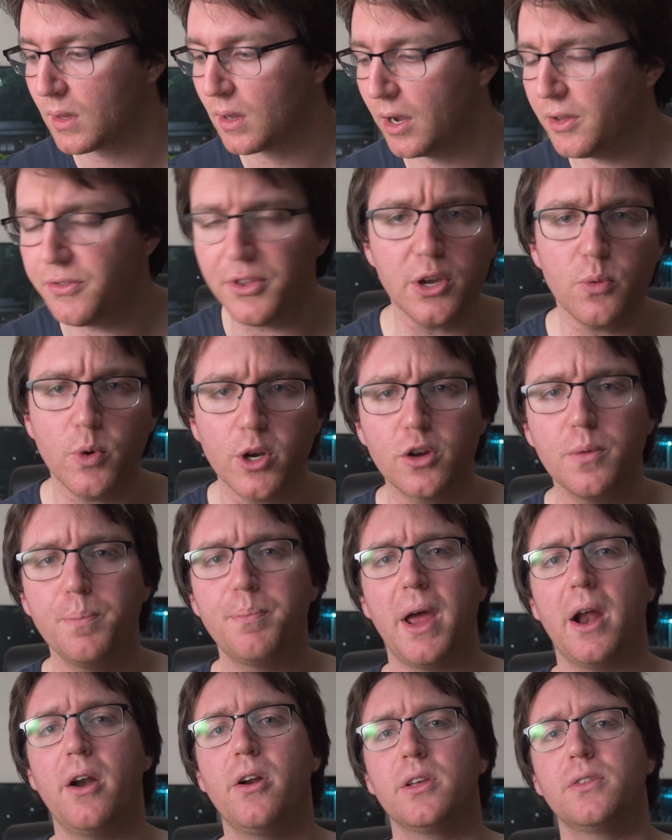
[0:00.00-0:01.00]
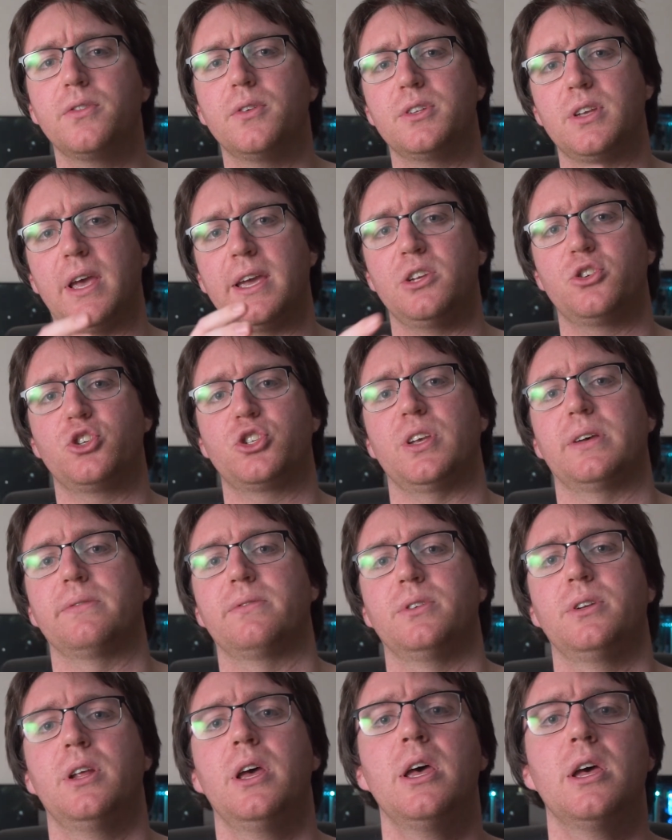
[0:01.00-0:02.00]
I think when comparing the
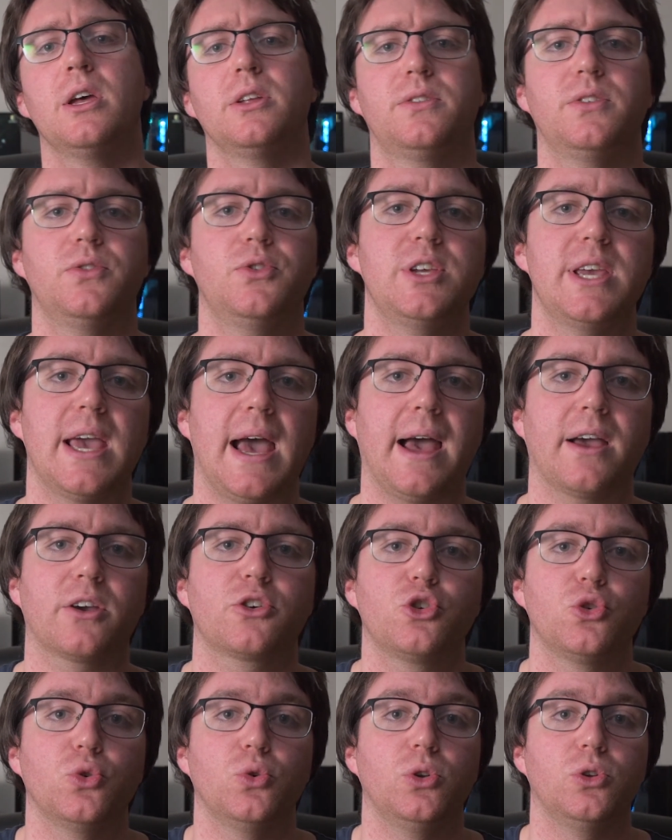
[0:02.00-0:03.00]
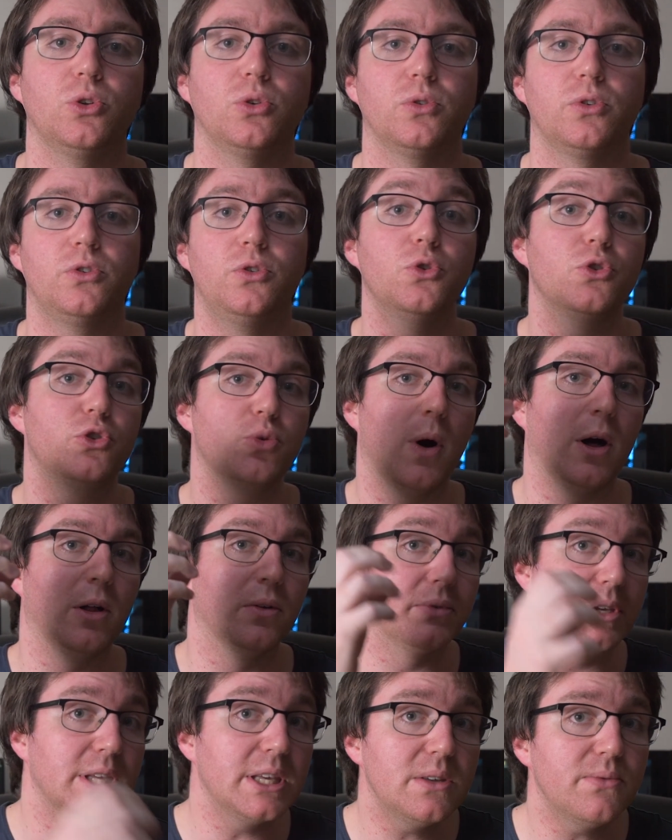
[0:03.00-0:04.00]
H7 to the actual
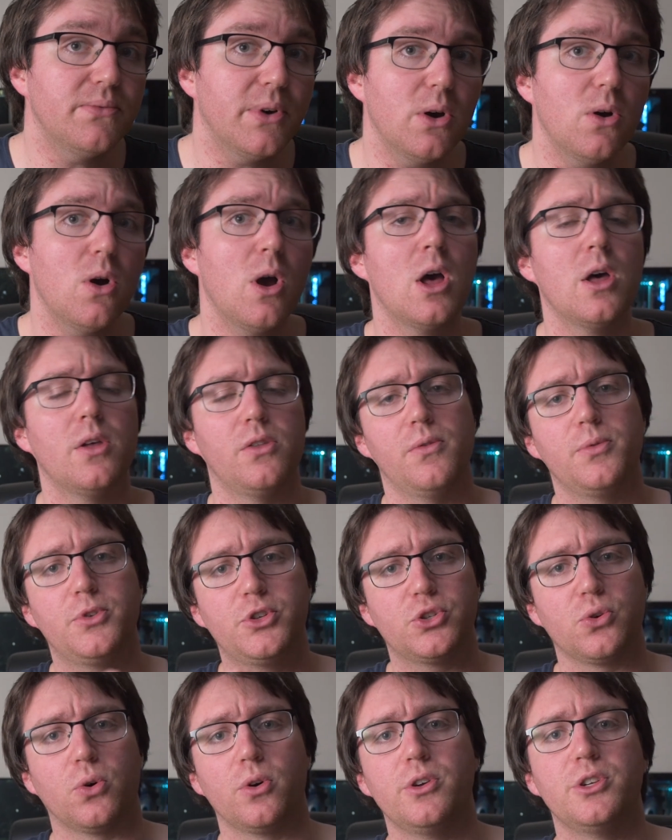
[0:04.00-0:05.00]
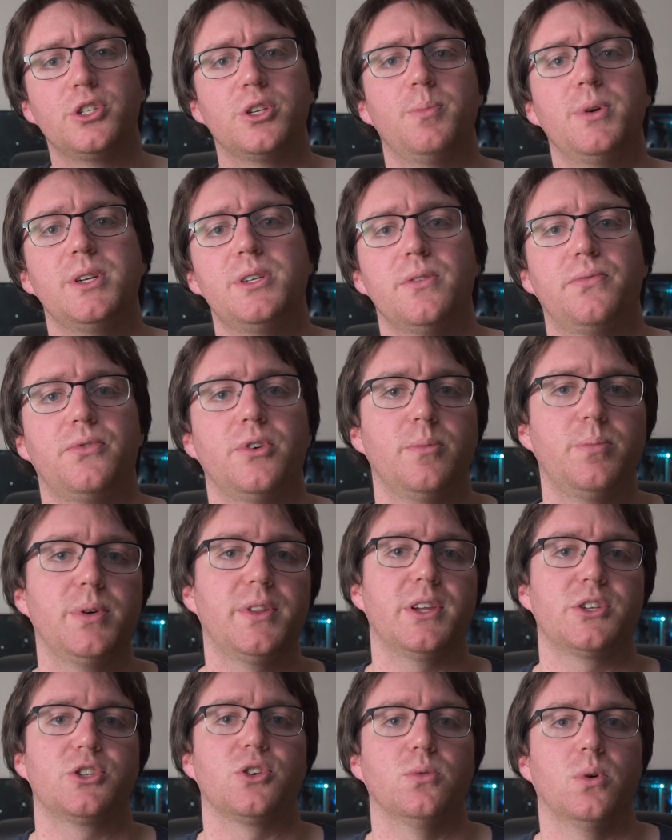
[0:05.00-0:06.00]
212 EVO, the story is a bit different, but
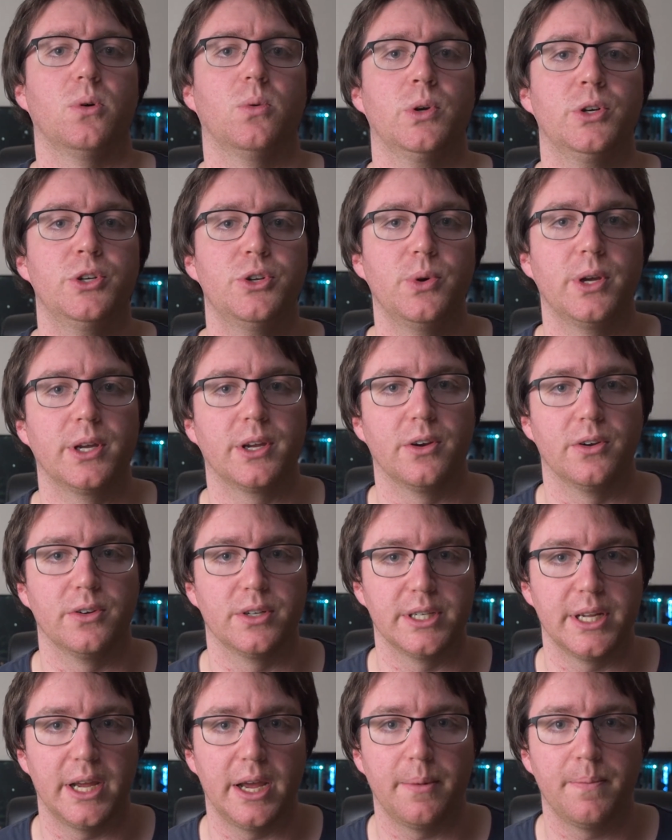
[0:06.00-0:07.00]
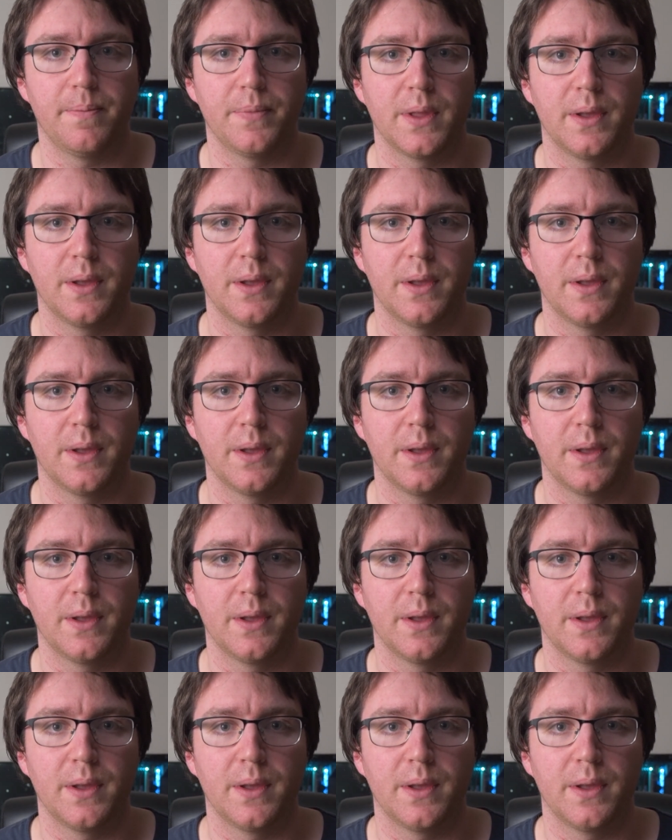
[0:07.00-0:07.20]
that's not what we're doing here today.